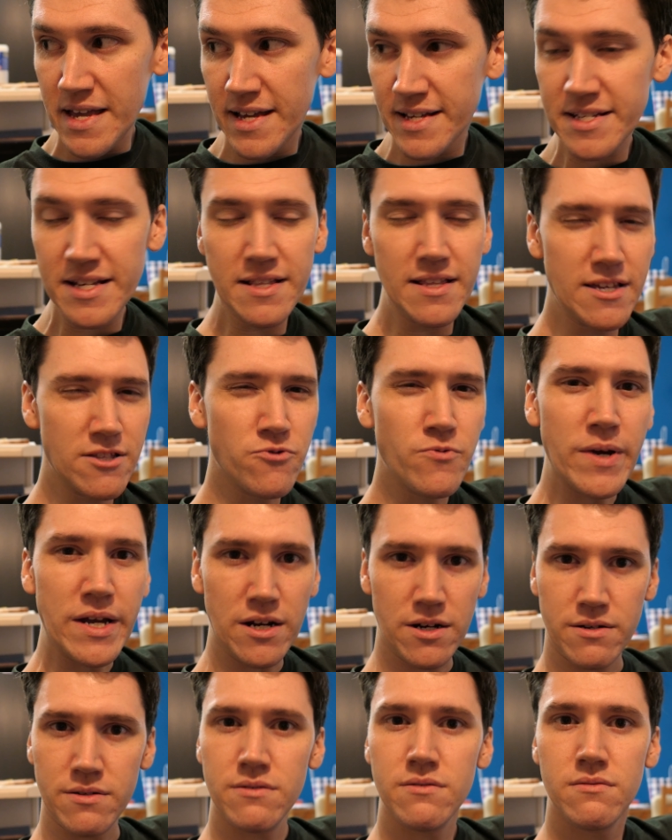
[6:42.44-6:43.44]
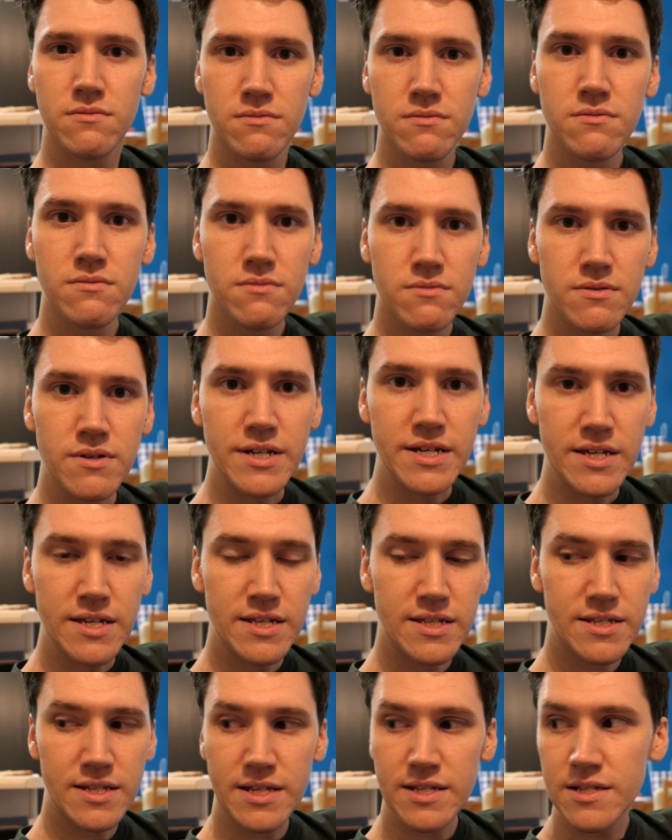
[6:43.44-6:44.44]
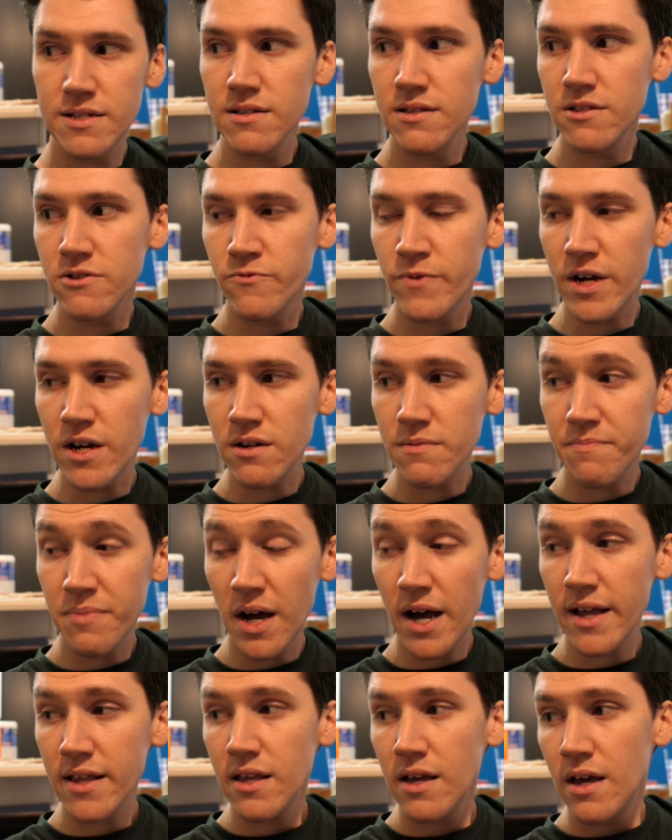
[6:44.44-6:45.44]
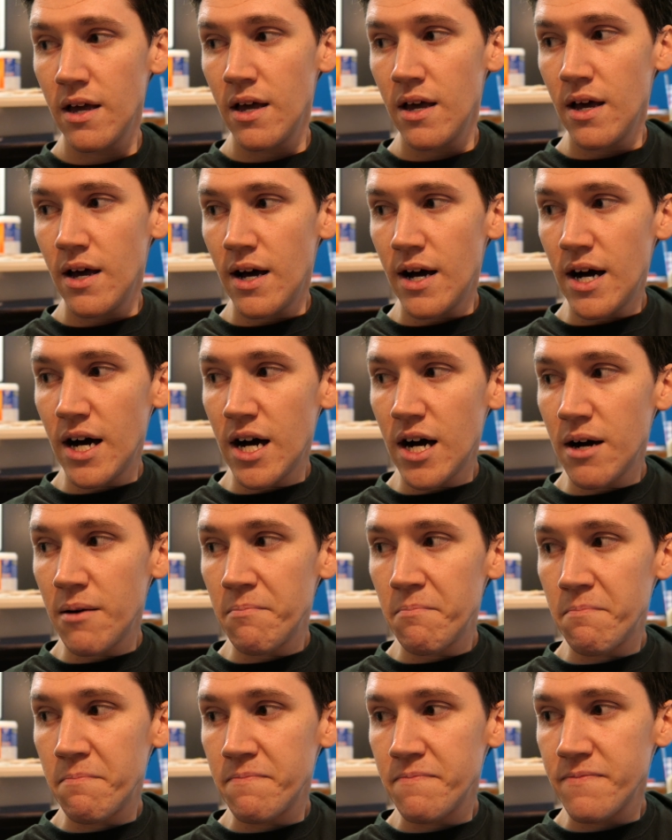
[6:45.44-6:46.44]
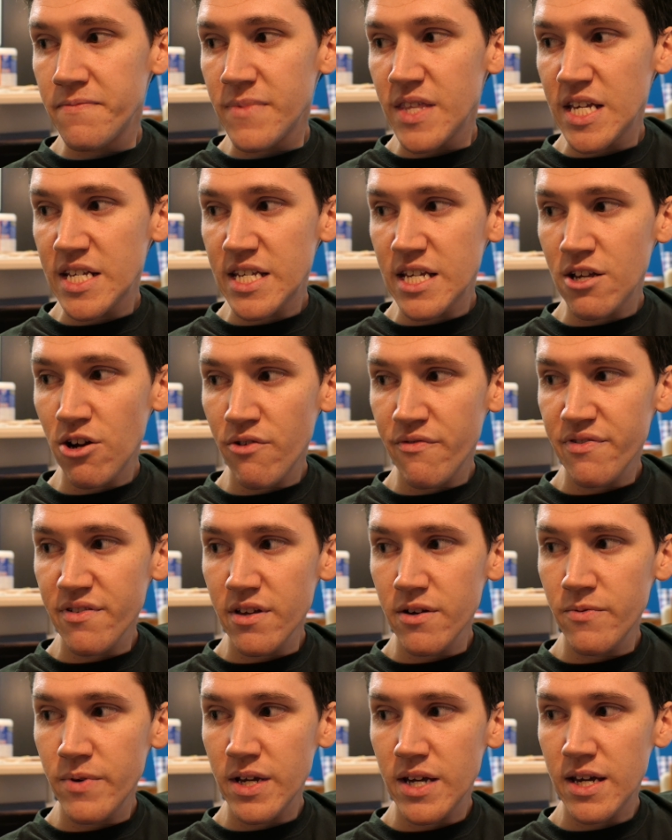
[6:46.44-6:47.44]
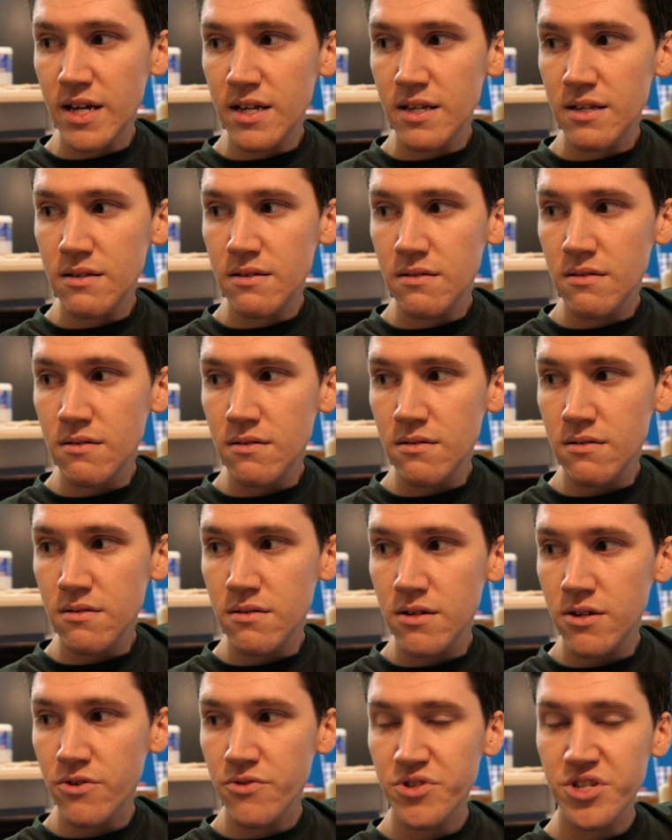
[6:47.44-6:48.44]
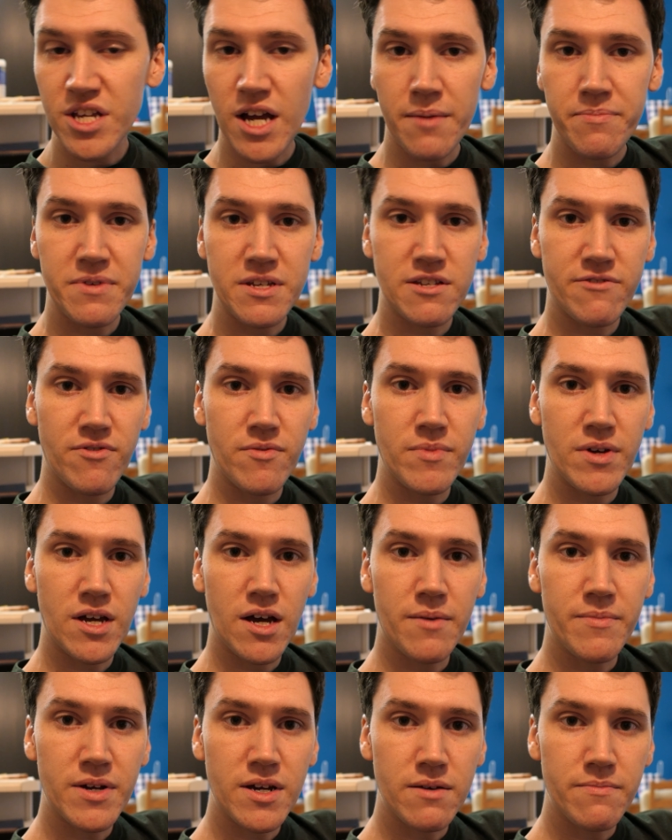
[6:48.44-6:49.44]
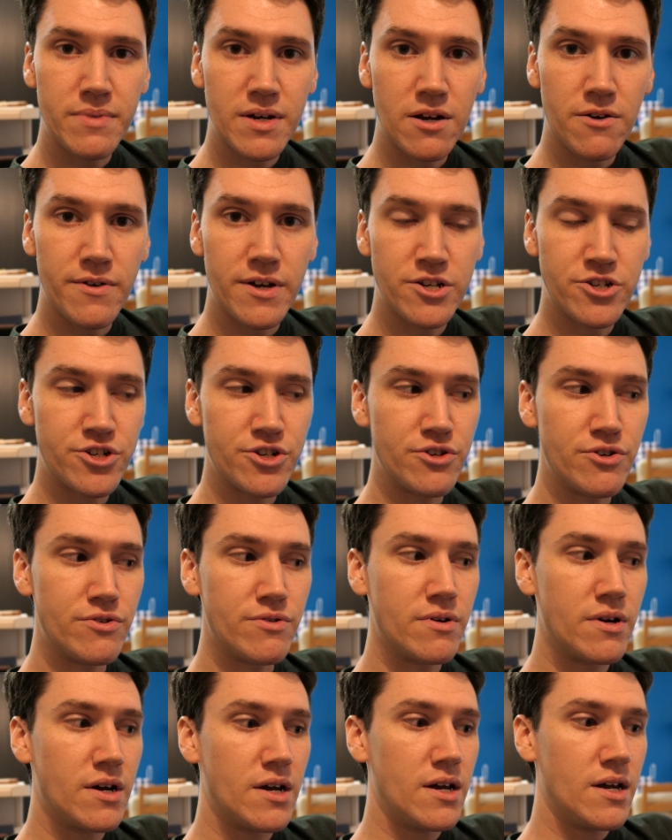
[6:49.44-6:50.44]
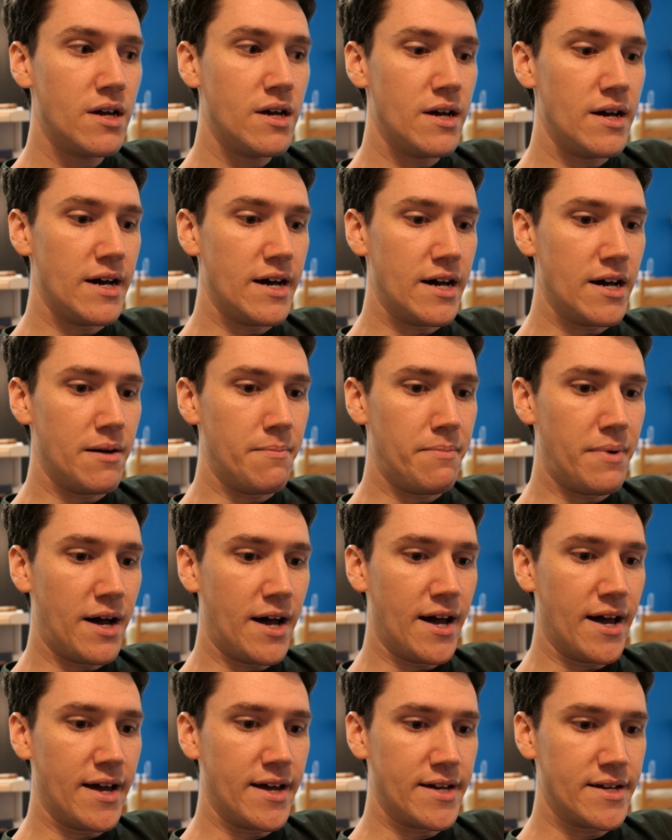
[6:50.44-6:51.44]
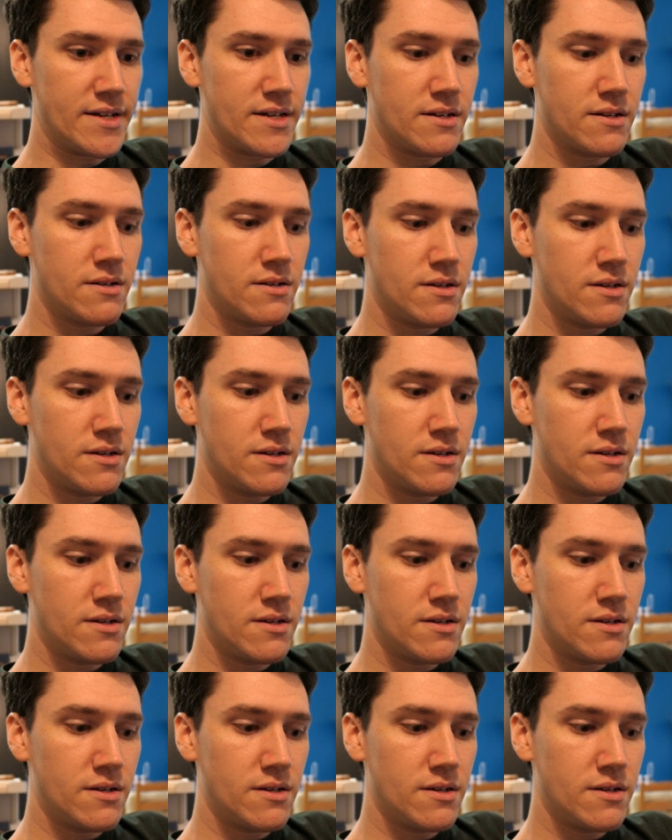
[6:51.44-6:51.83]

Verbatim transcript: it's a little weird. It, it, it's a little weird. But um, they said hopefully we can you know stop this from becoming a bigger issue uh, by